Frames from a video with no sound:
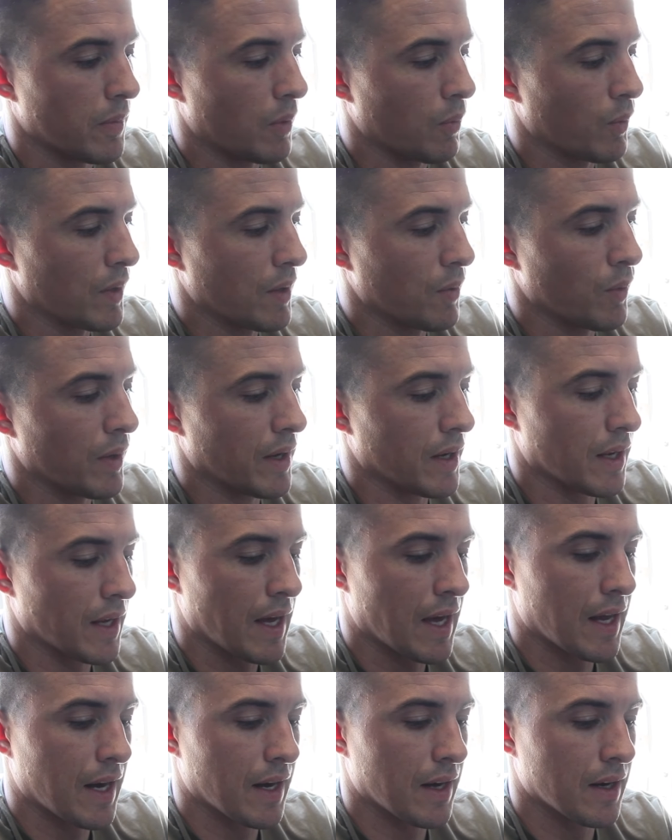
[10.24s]
We went
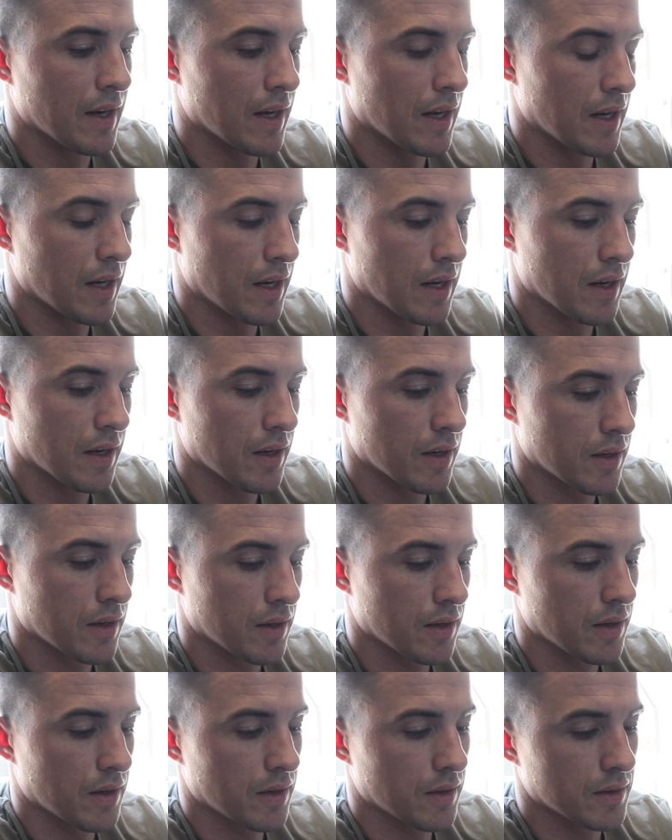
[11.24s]
ahead and
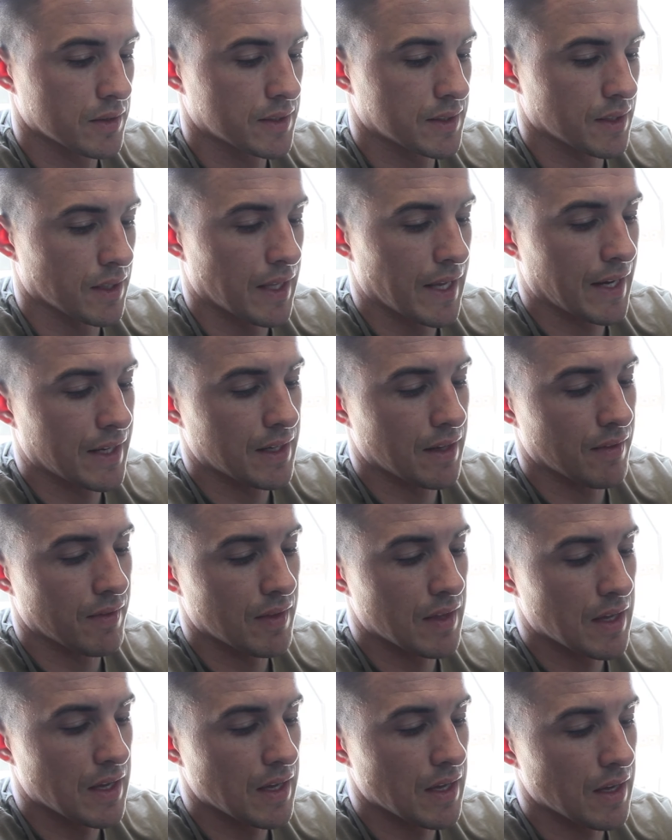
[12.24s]
selected
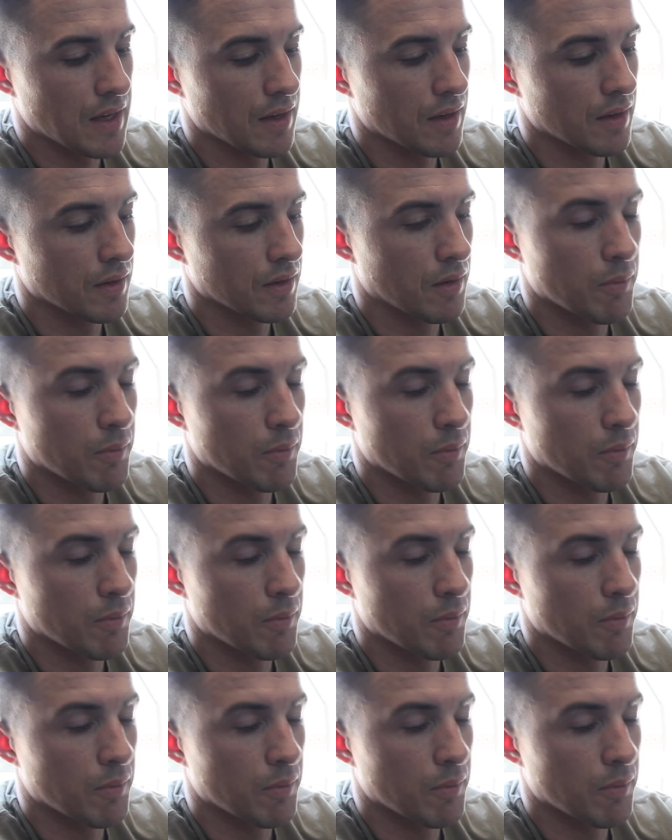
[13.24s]
the